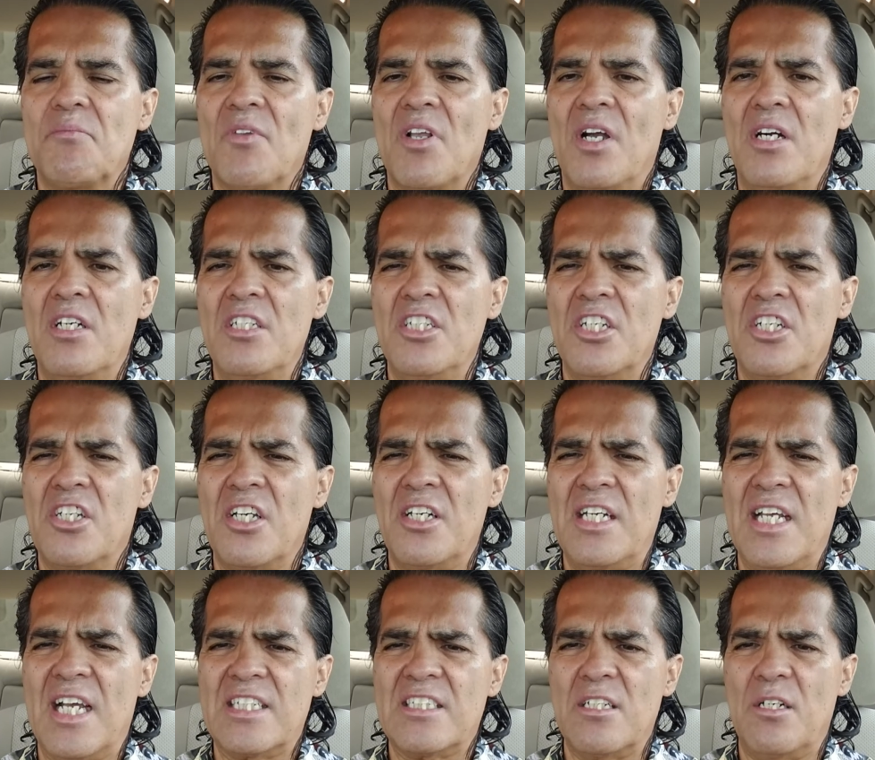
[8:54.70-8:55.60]
you
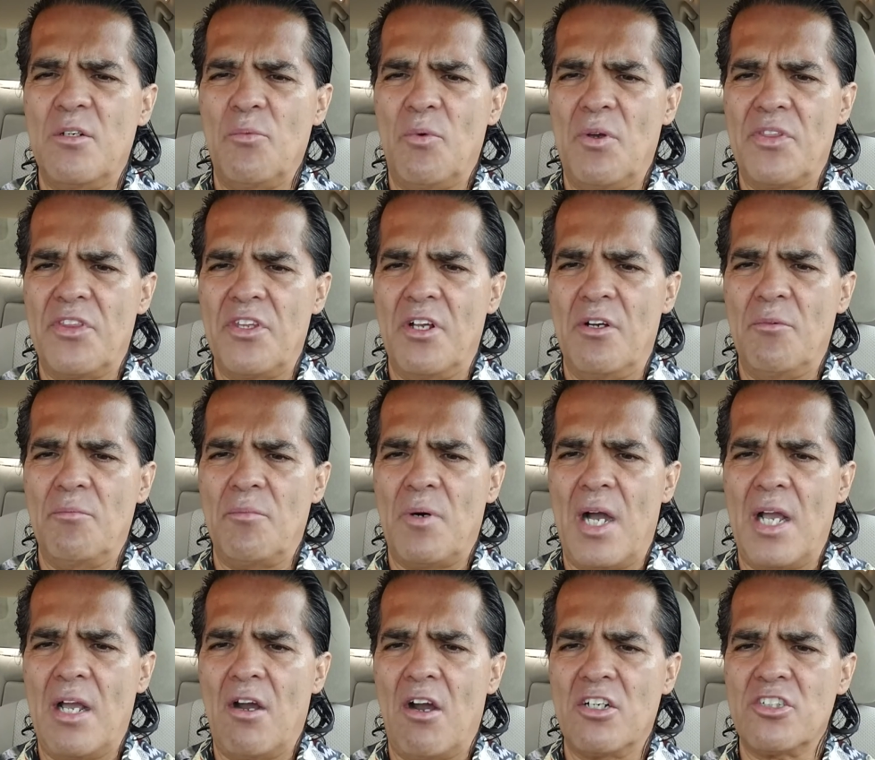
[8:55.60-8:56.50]
connect with
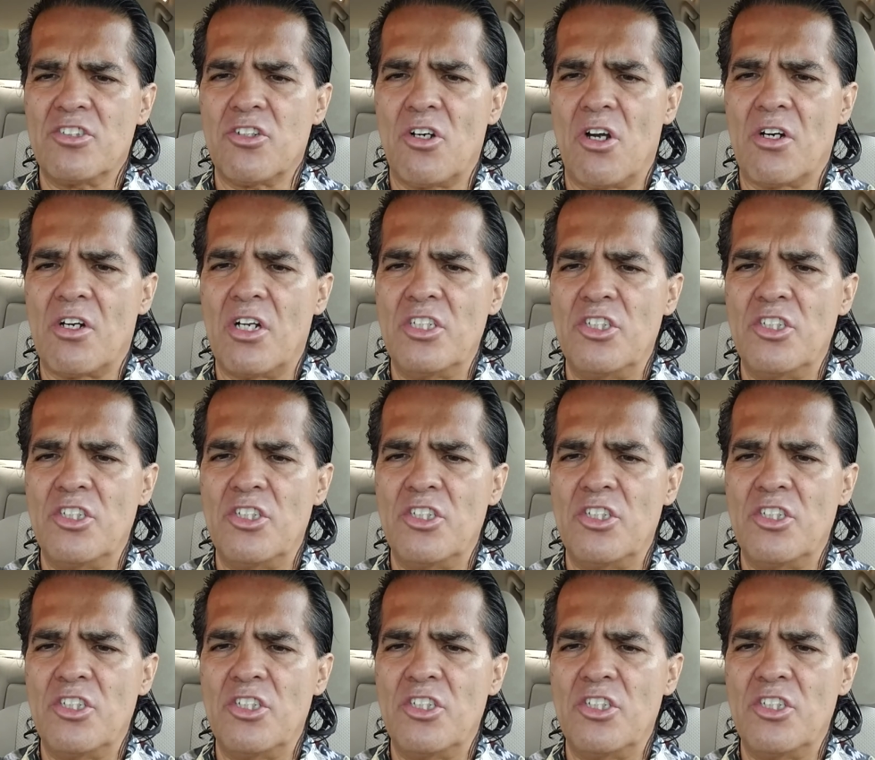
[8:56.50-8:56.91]
my heart chakra,